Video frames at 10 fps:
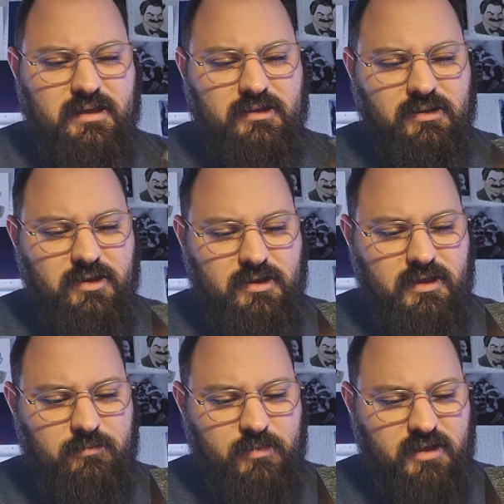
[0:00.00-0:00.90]
a look
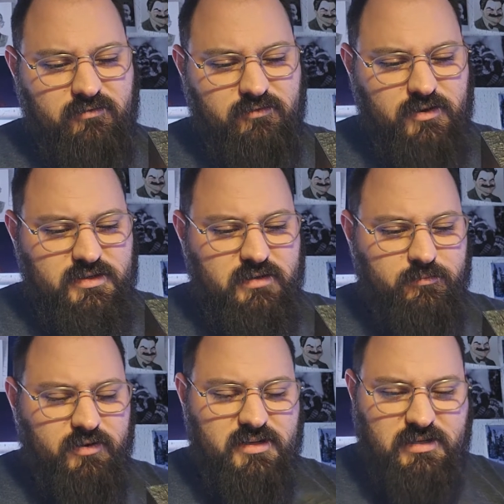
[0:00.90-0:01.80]
at my first
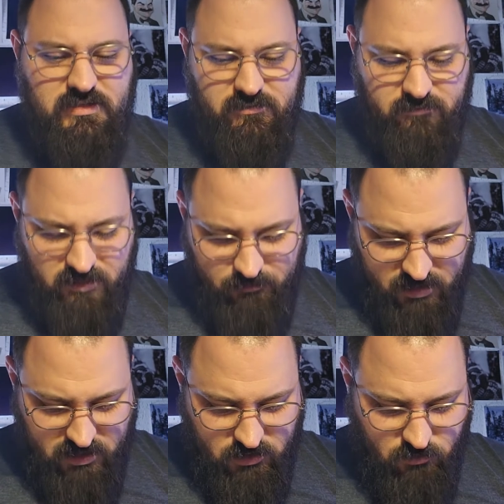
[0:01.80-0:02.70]
impressions of one of
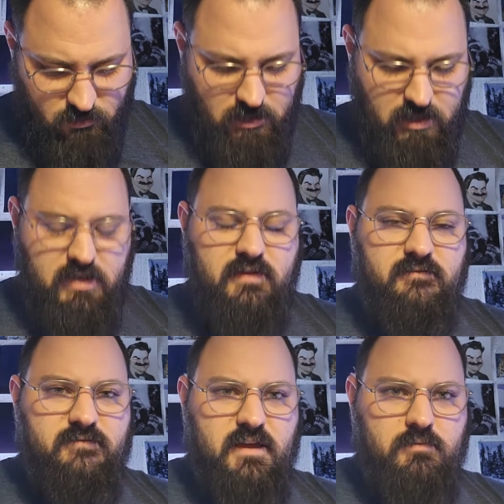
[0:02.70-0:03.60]
my new
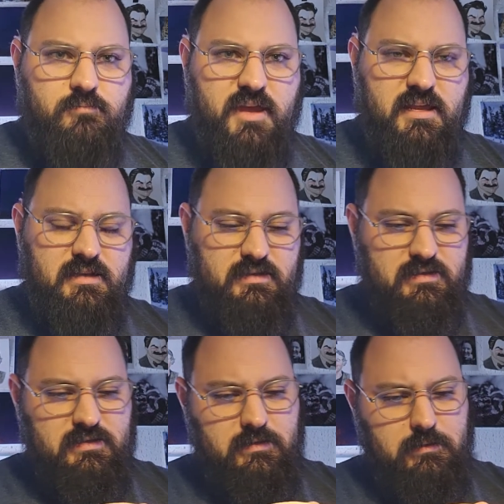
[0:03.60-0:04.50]
fountain
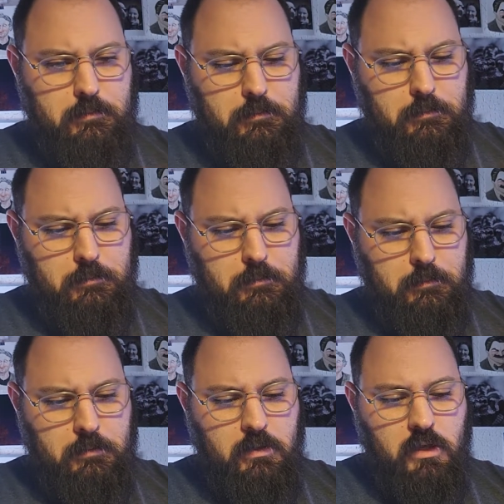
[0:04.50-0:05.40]
pens.
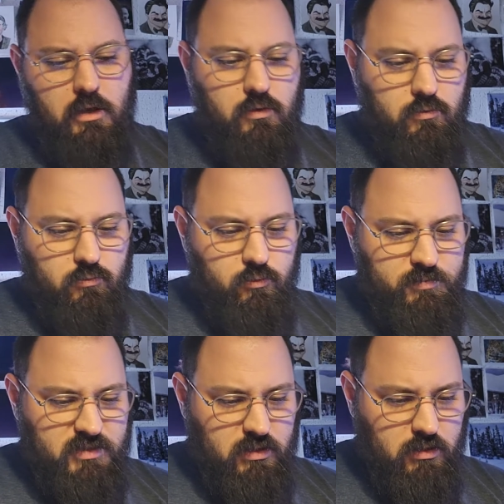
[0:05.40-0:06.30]
Oh,
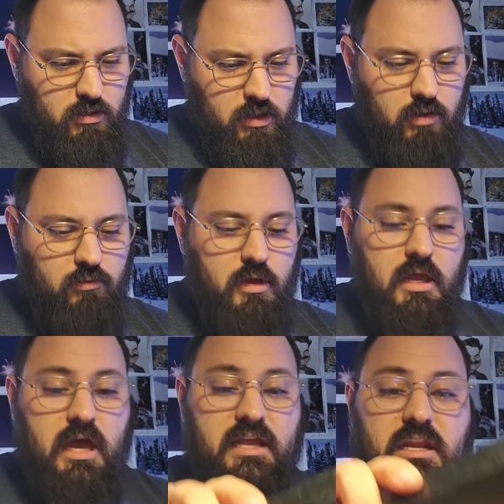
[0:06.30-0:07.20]
oops. Oh,
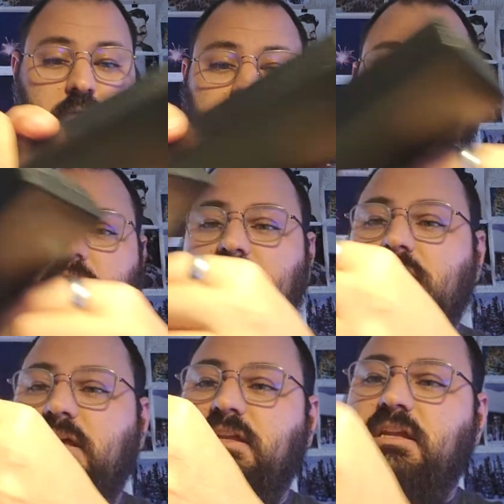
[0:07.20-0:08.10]
I
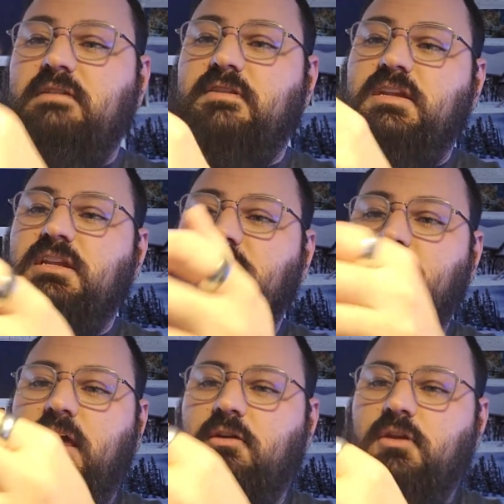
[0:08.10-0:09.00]
didn't even need to do
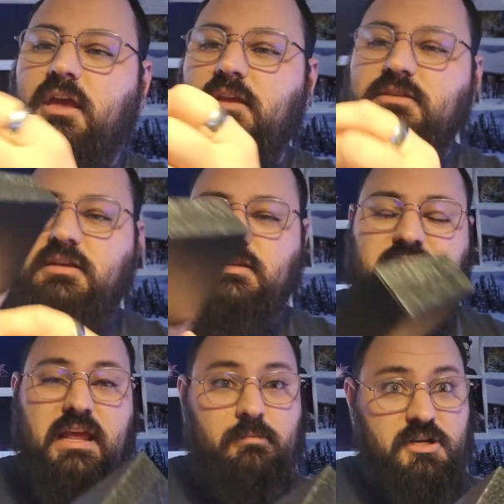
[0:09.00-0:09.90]
that. Okay, so I just
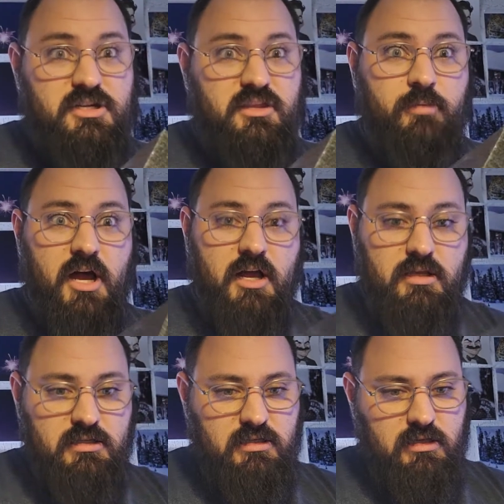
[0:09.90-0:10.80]
damaged the
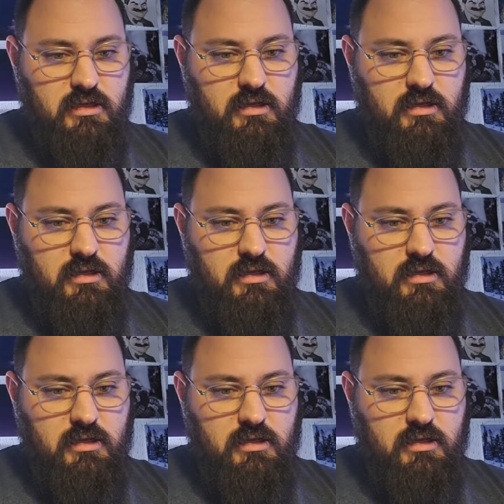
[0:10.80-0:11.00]
box